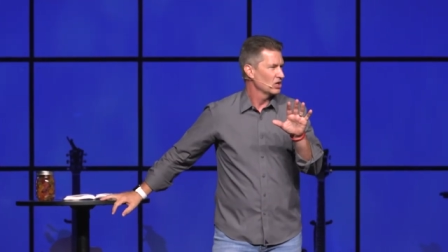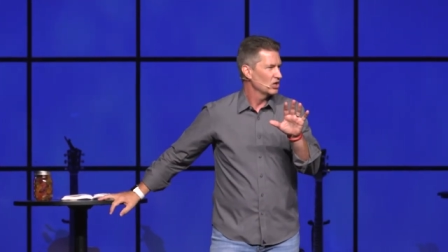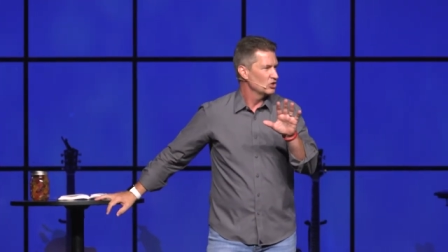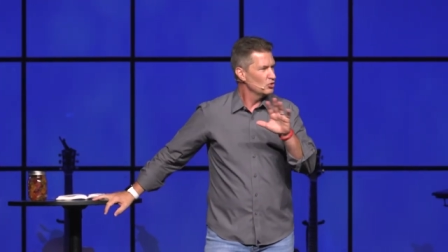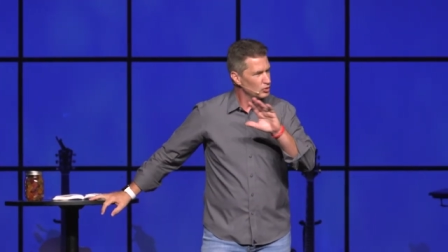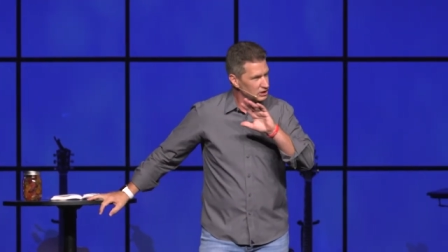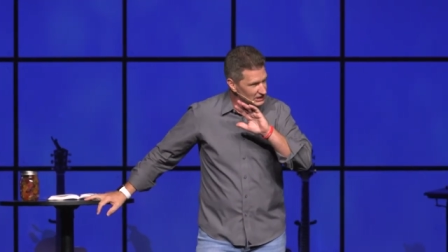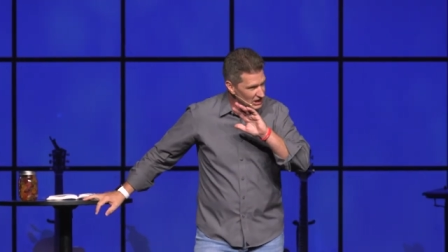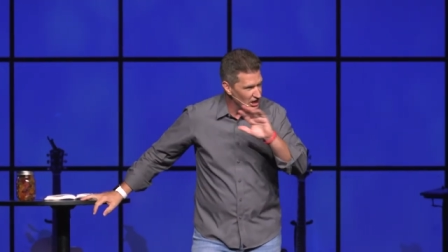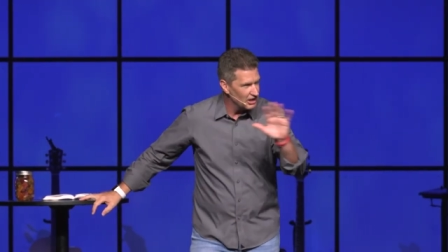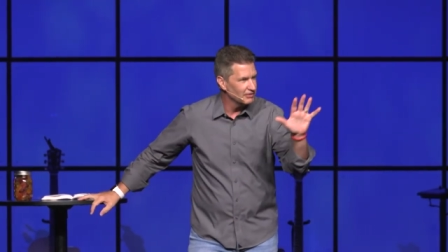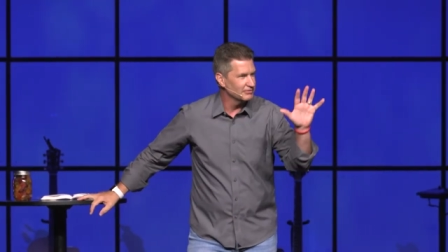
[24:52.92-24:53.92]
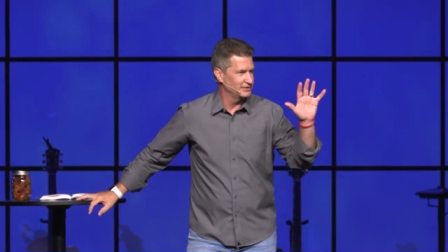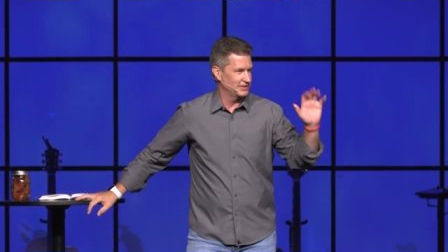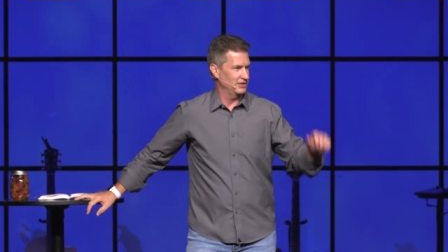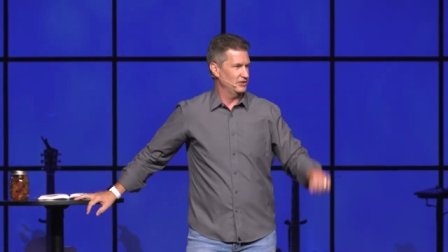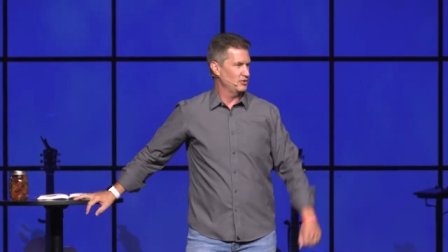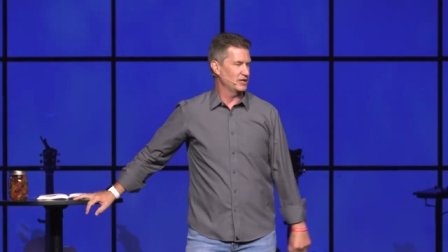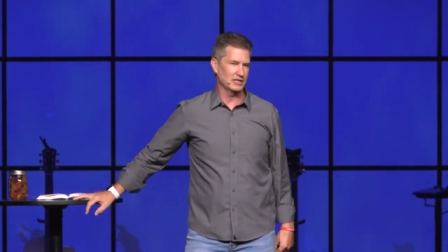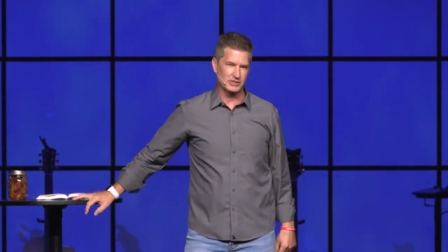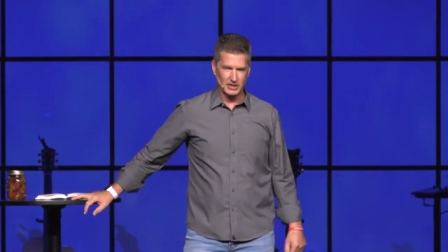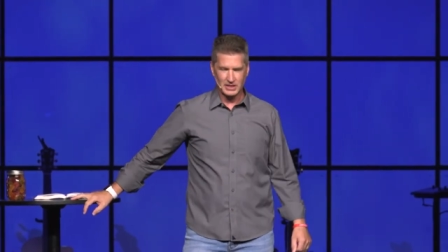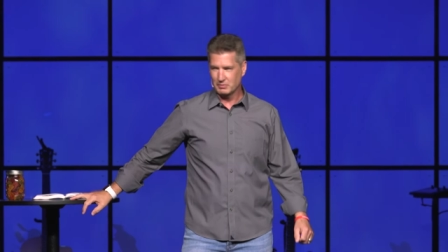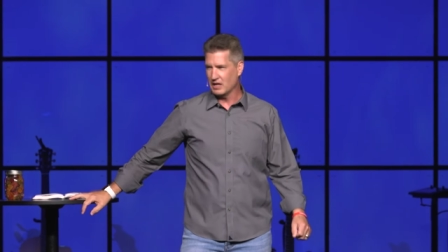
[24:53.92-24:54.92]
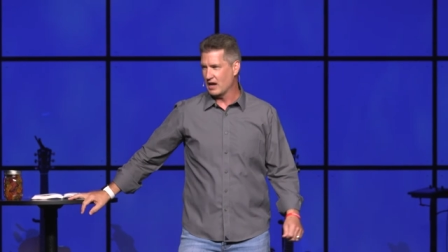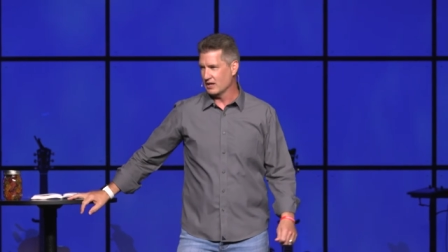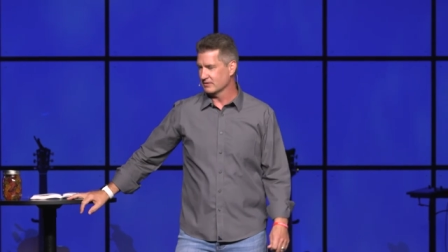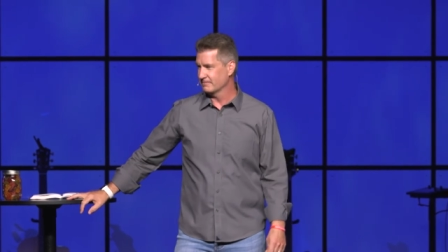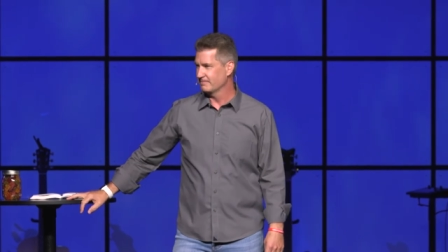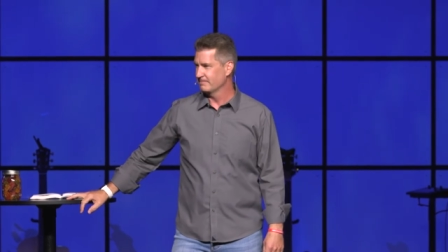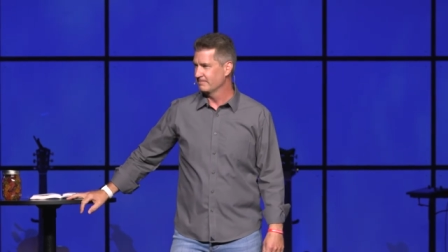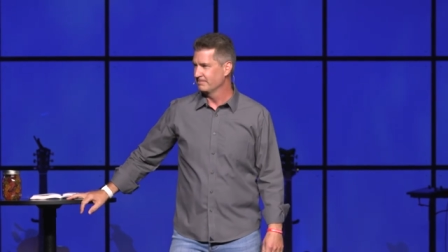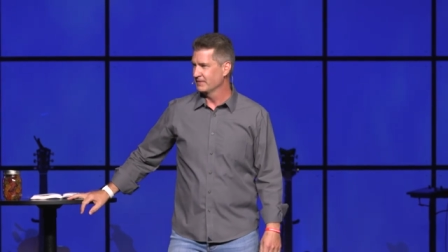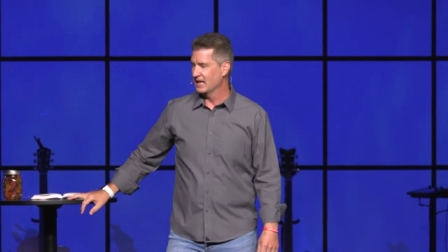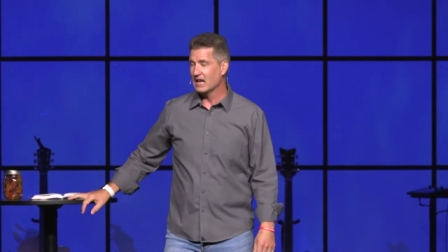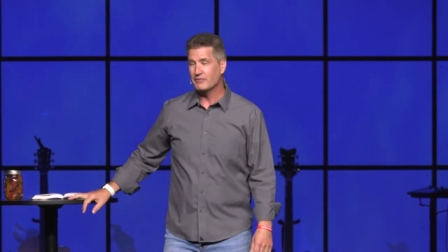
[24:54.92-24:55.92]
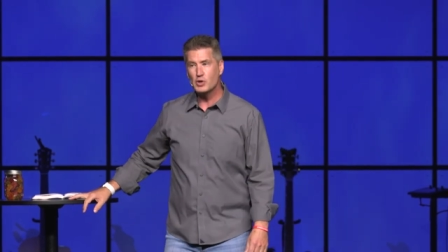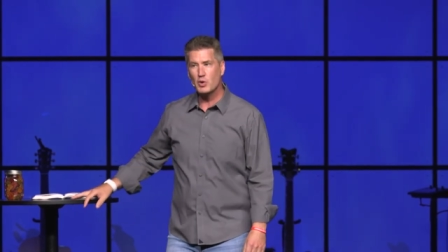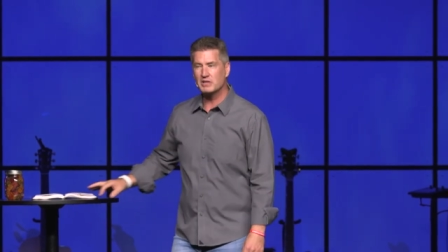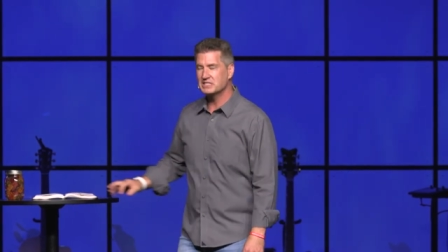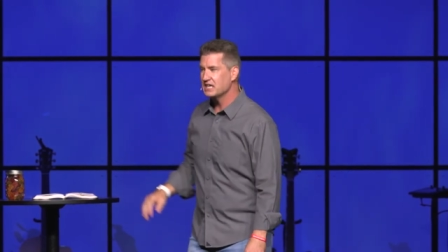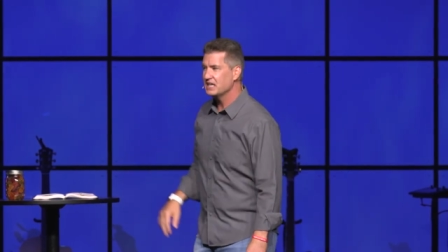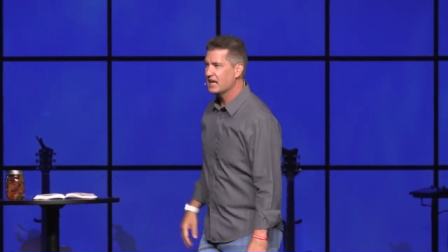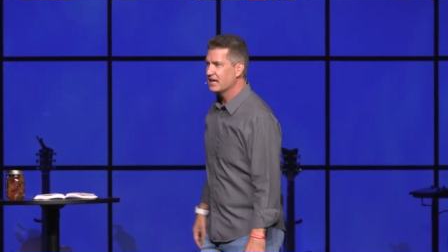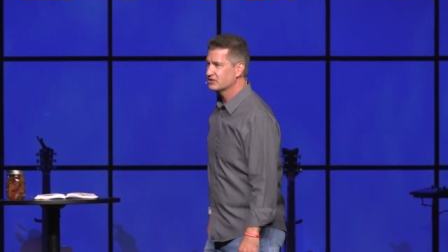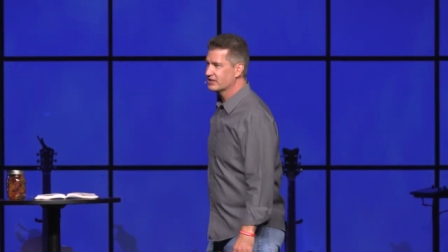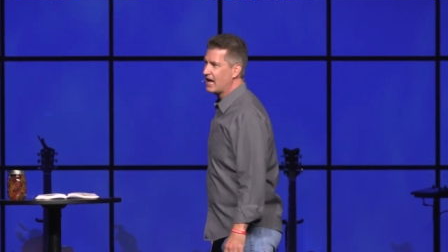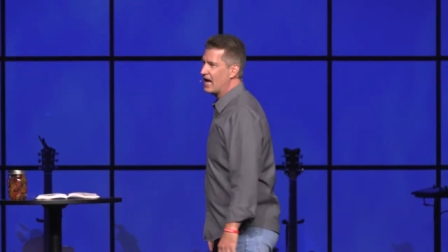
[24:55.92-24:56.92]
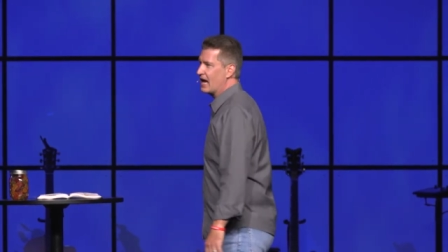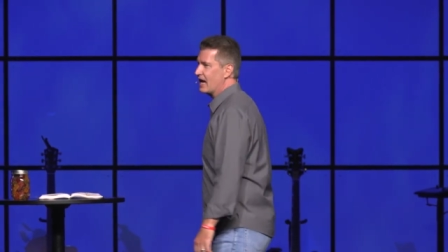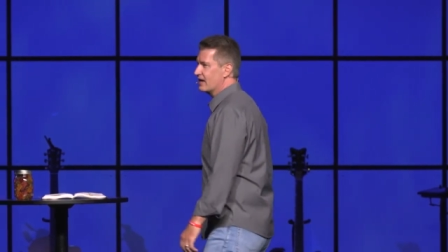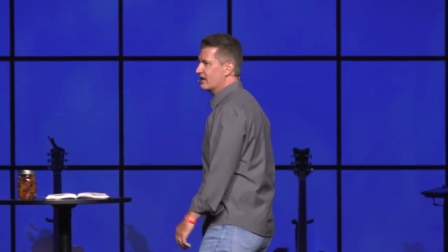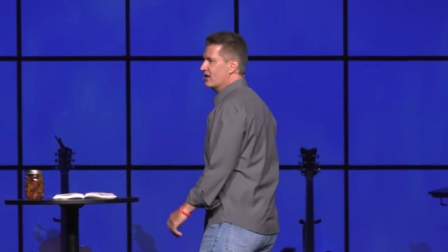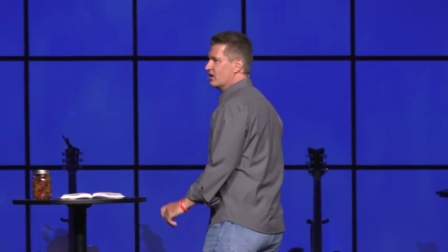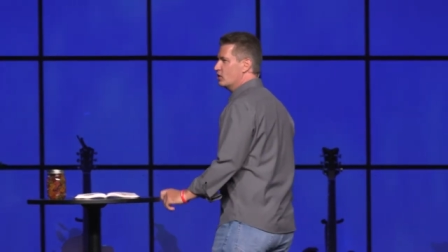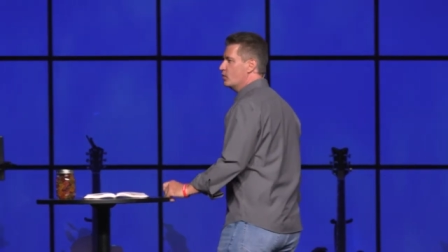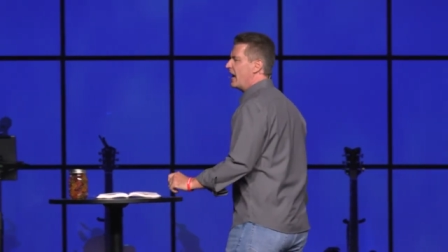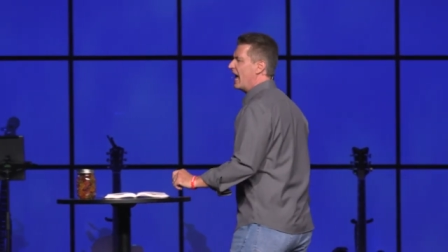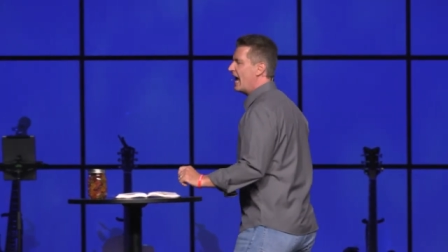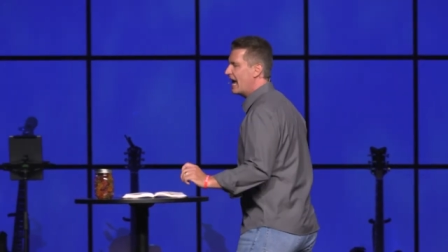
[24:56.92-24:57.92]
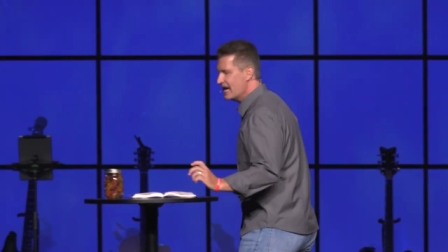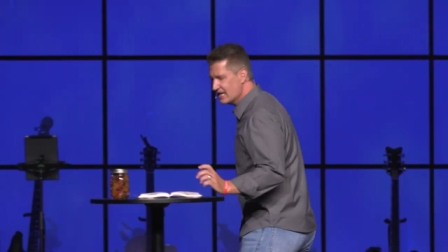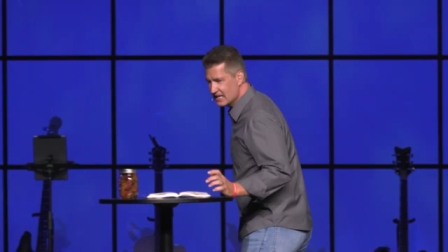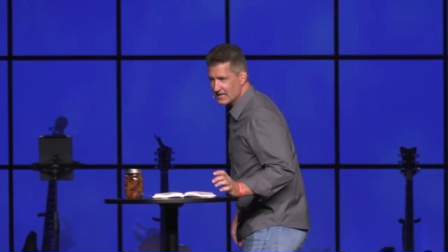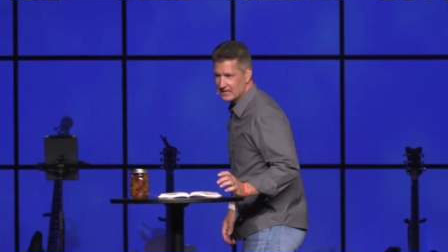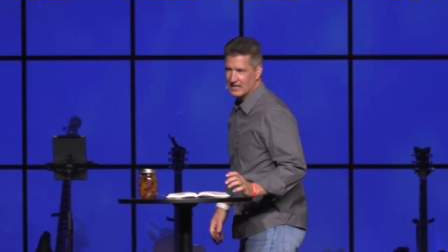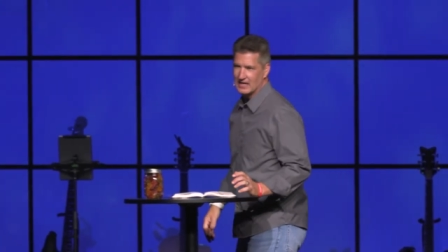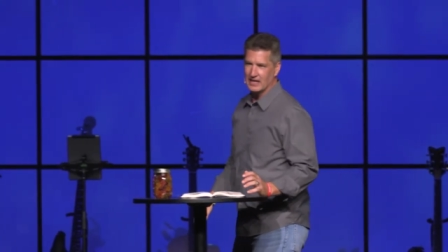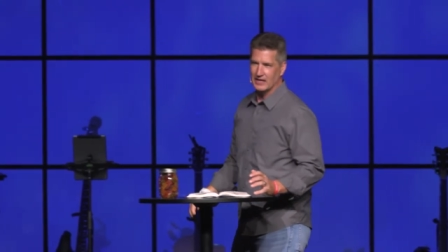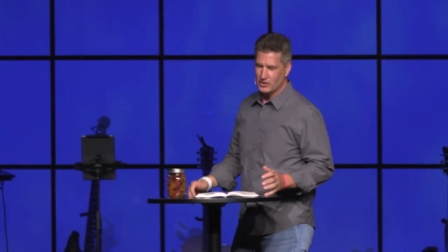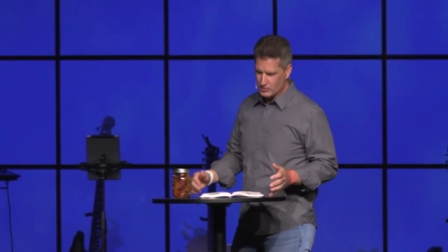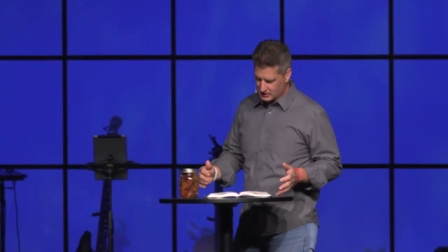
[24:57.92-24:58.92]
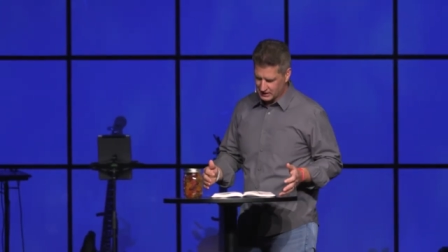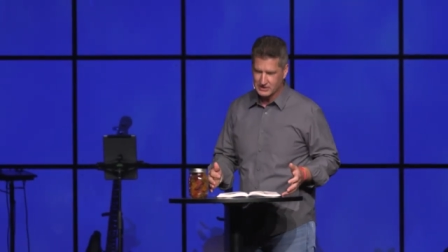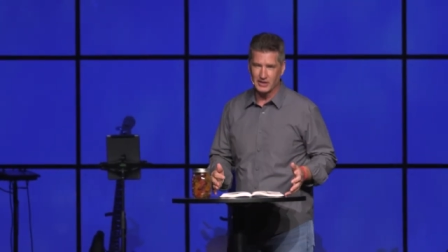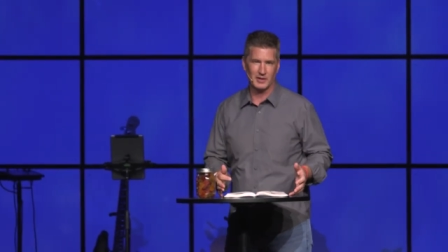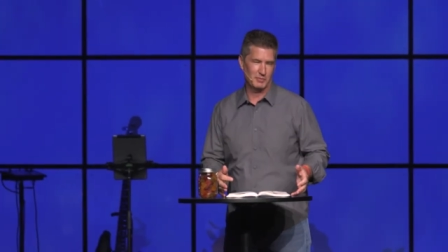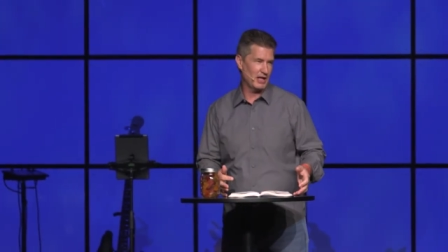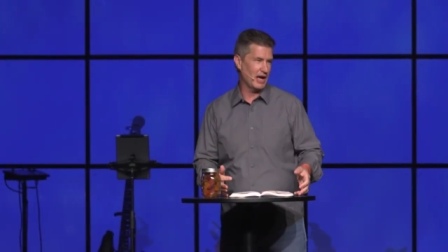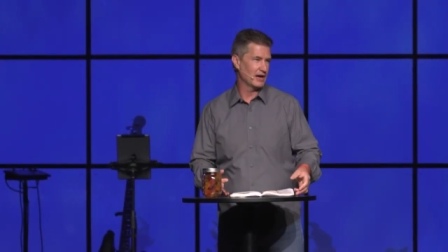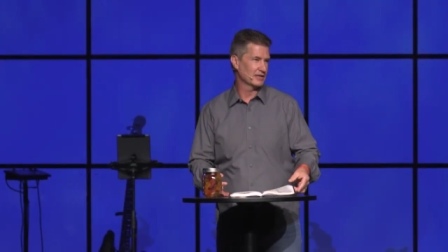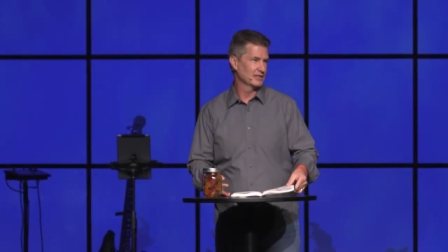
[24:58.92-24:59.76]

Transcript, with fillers: you loved New Kids on the Block. And if you were a teenage guy, you hated New Kids on the Block.